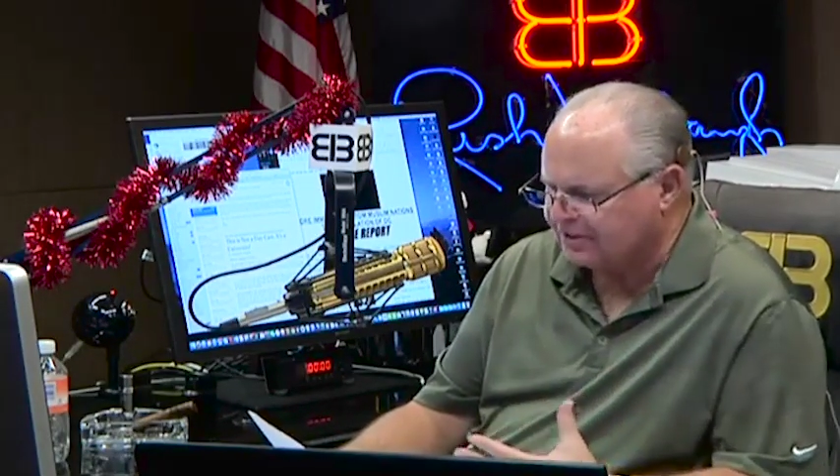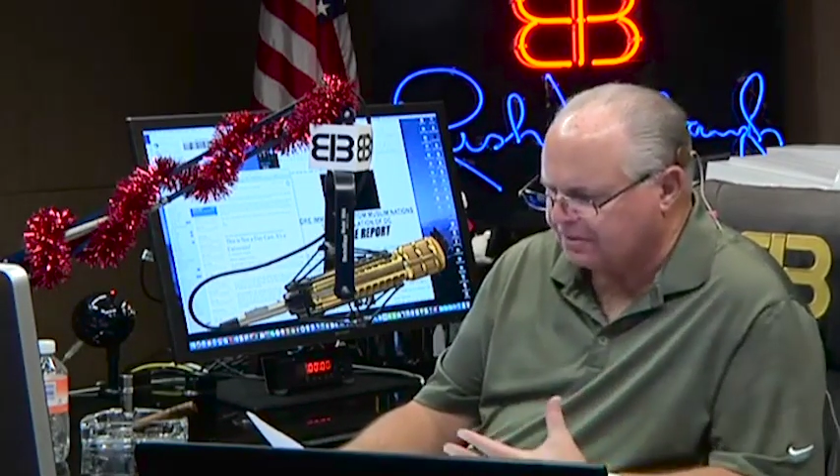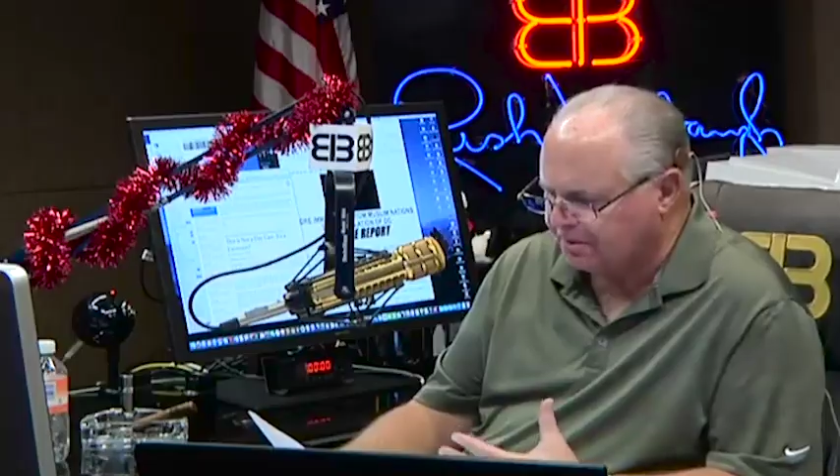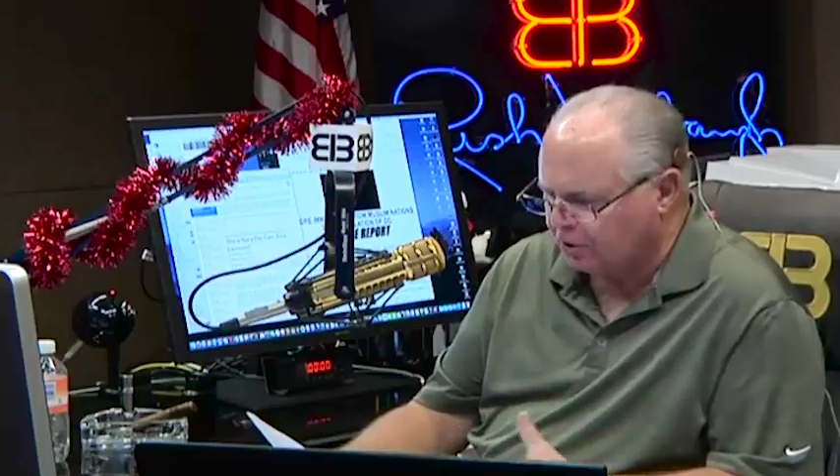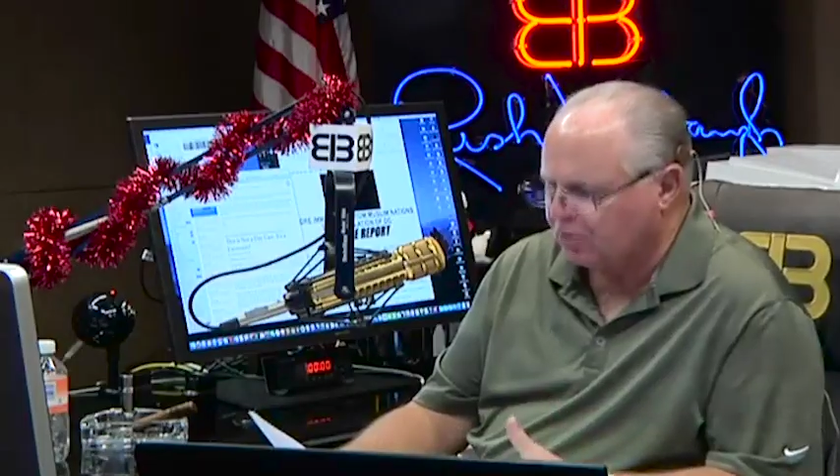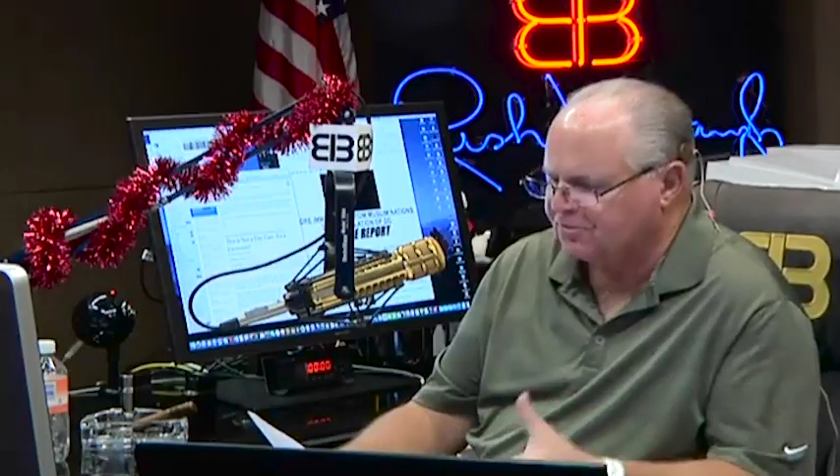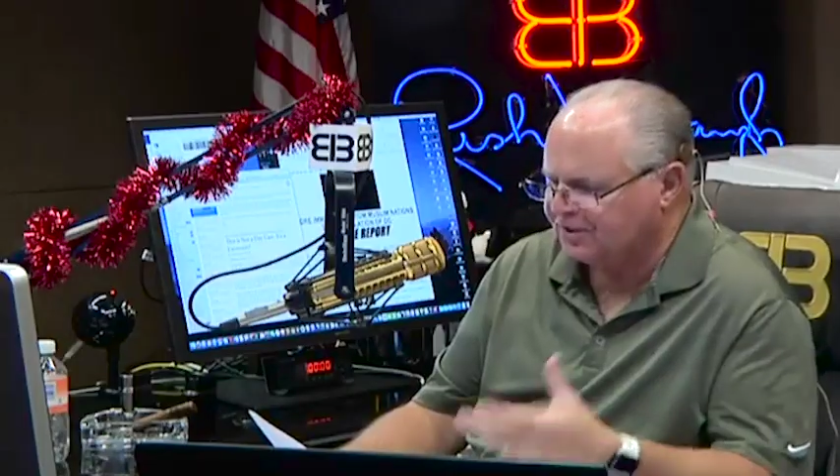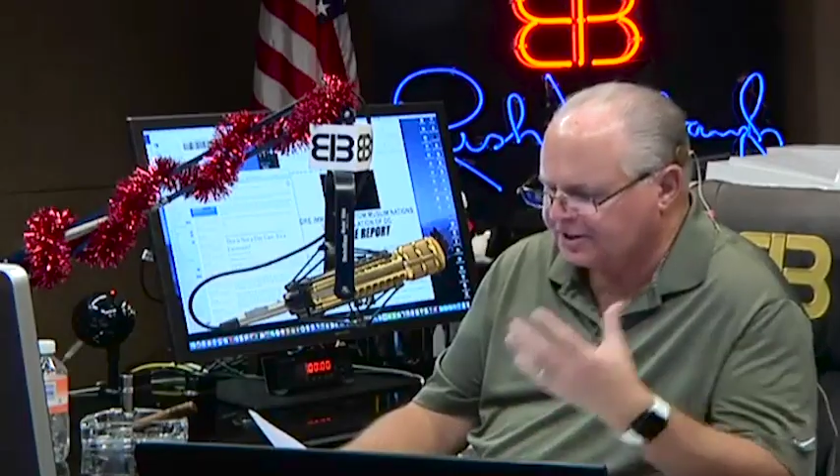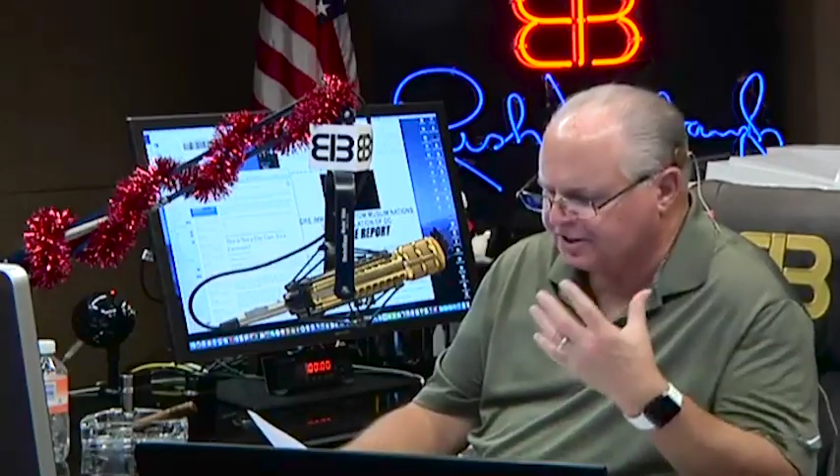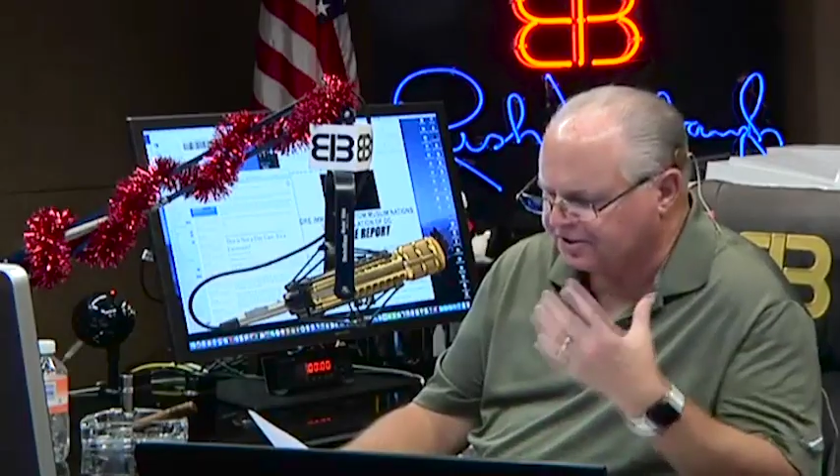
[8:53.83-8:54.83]
The Pilgrims
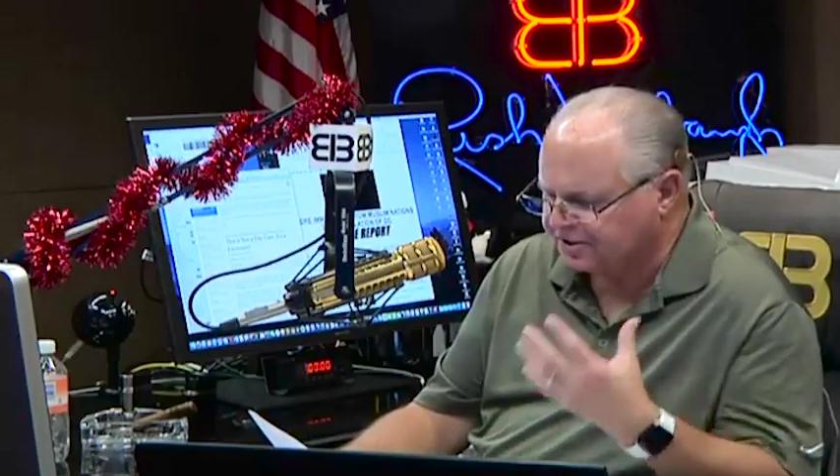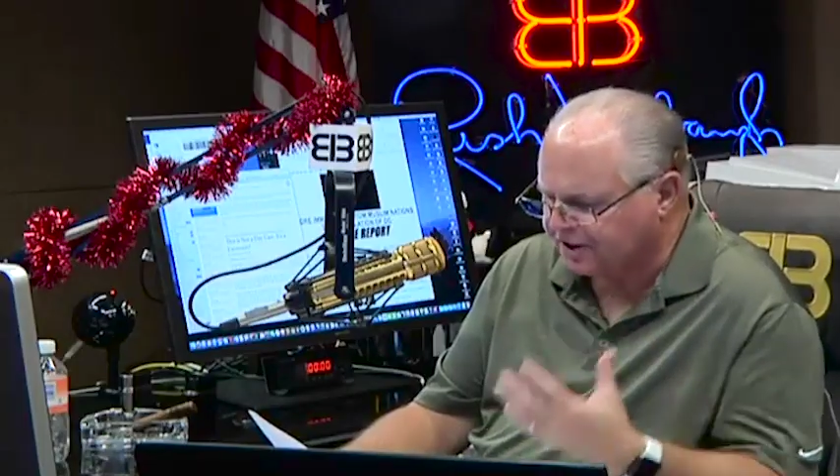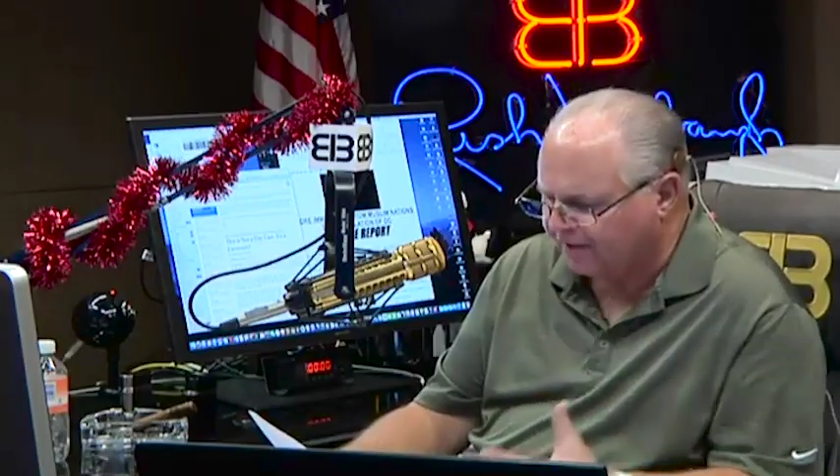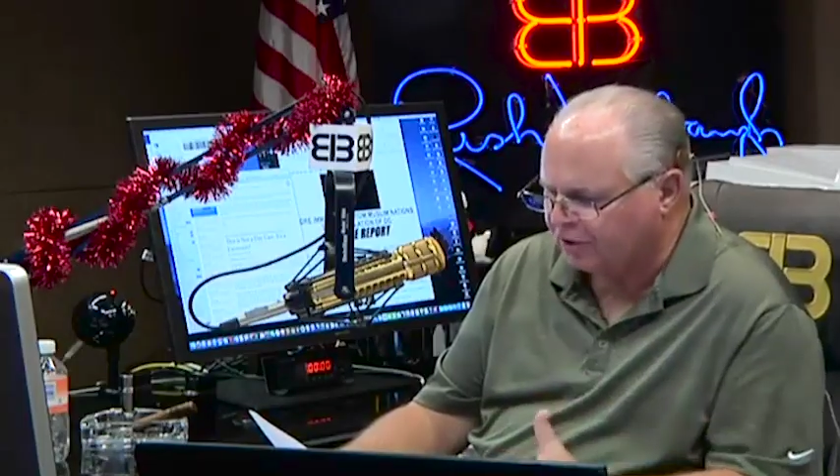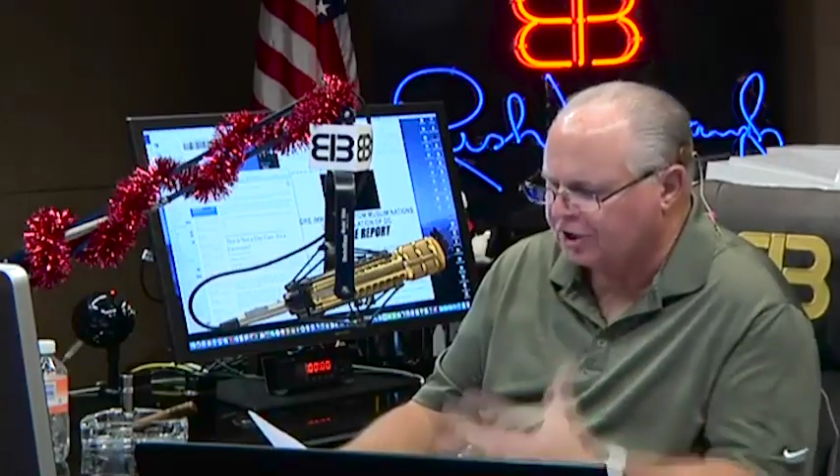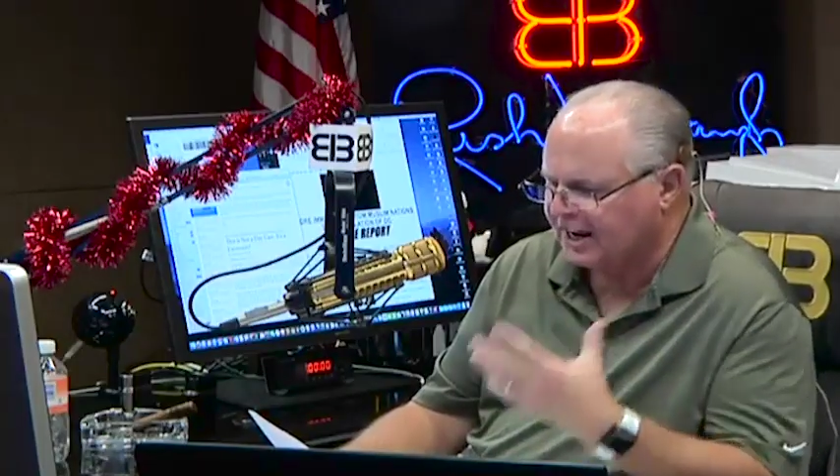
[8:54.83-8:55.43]
had discovered